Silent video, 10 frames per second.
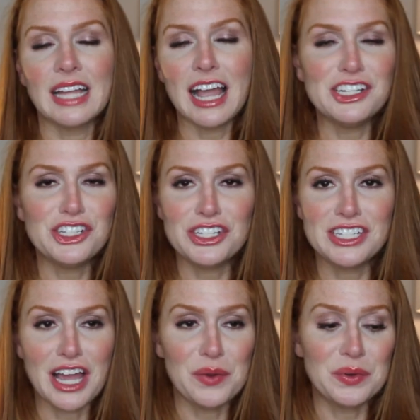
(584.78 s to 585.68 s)

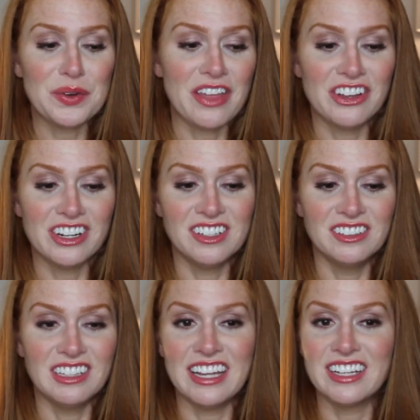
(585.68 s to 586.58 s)
I would rather
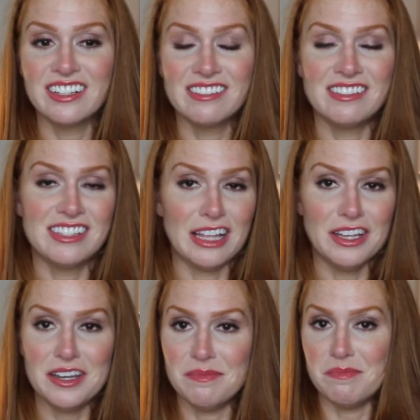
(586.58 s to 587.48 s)
like sell
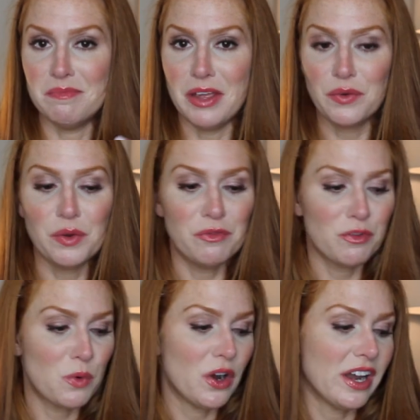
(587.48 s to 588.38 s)
it and make room
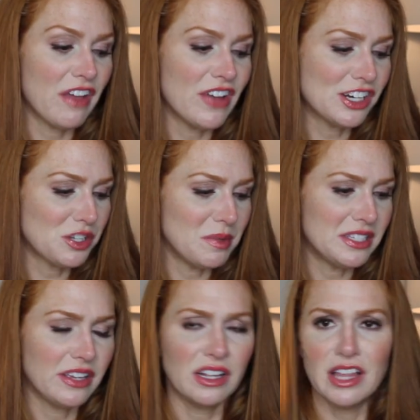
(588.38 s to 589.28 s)
for more, and I've actually been
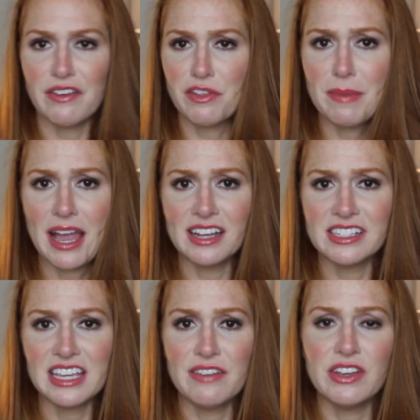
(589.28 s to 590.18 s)
selling a lot of the bags
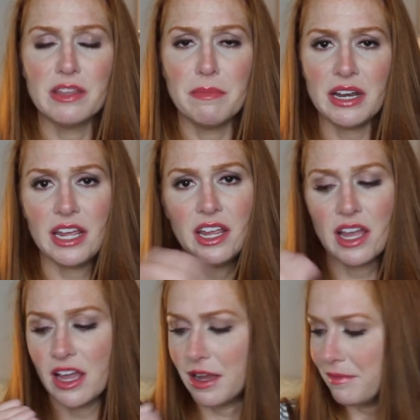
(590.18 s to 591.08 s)
and giving them money
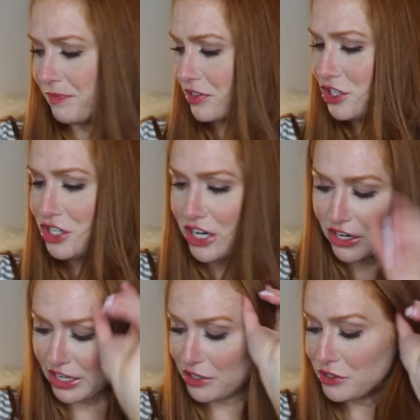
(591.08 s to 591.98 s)
to
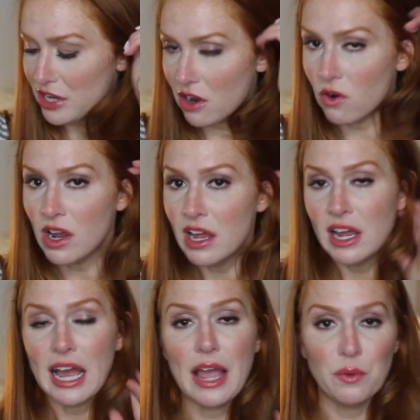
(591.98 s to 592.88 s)
charity. So
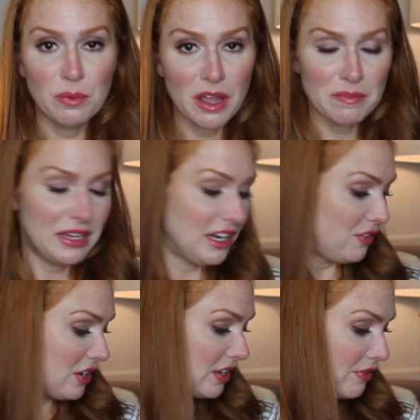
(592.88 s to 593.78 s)
I will probably be
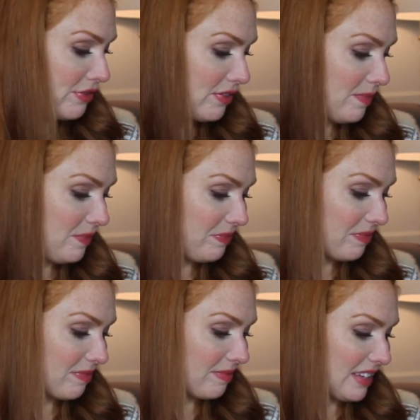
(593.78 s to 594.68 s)
getting rid of
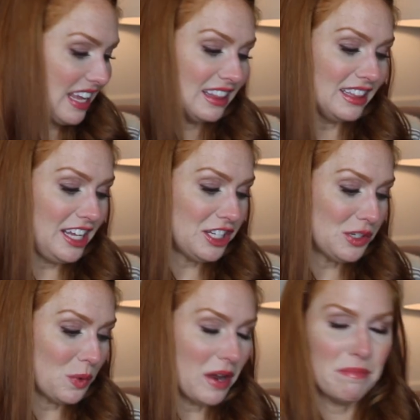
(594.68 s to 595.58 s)
at least
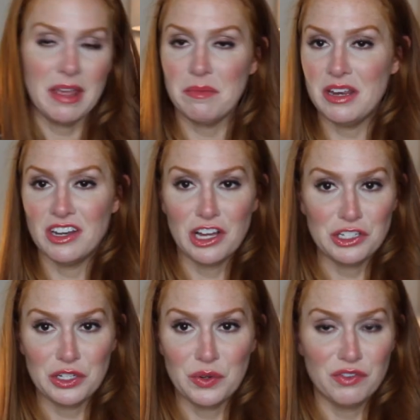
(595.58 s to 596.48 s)
one, maybe not
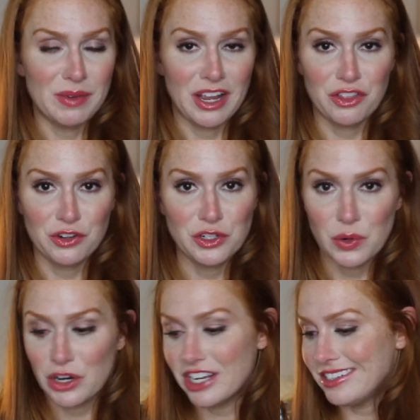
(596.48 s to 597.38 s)
two of my other
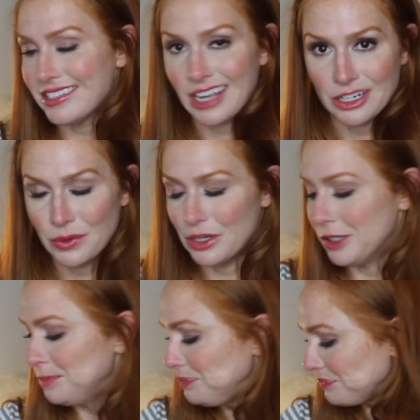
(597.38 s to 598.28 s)
Tories, I don't know.